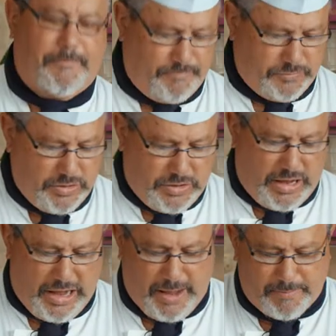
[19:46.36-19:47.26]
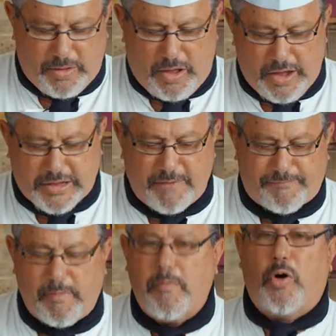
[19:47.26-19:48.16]
Um, I come
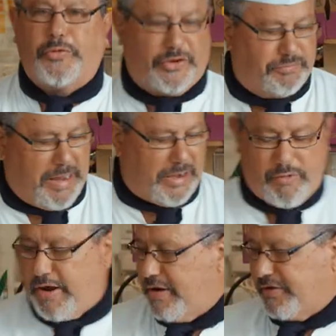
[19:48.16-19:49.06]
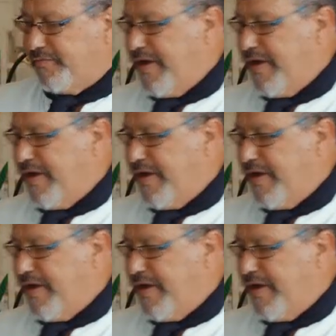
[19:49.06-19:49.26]
from a Maltese background, it's